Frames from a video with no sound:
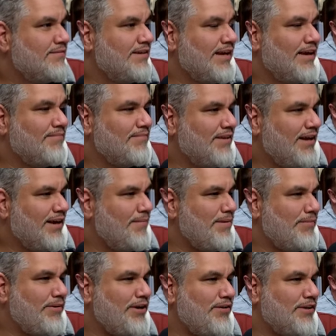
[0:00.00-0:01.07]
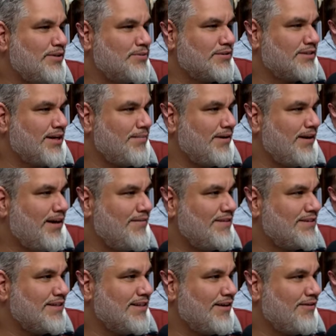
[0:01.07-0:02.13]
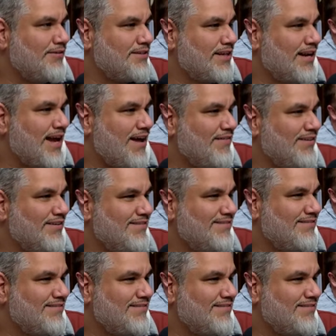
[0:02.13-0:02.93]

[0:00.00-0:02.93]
Yeah. I, I mean, we knew this was coming, obviously. They're always going to have it.